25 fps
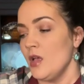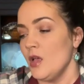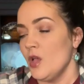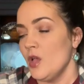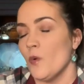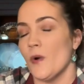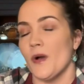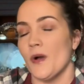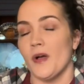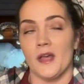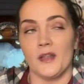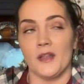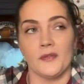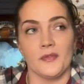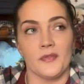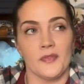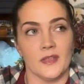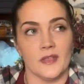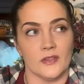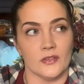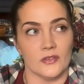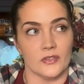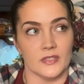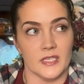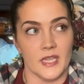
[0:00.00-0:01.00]
well, I don't
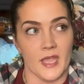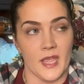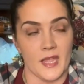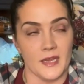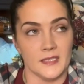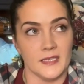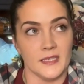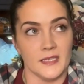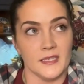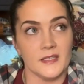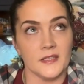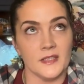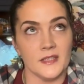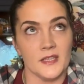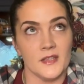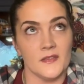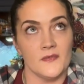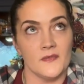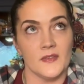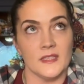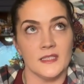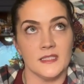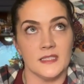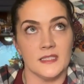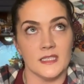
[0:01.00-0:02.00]
think they're technically
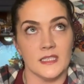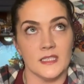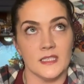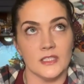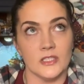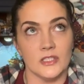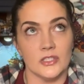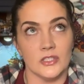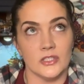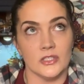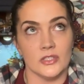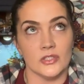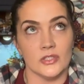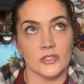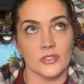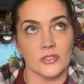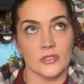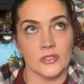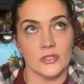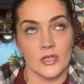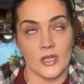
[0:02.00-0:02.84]
vintage.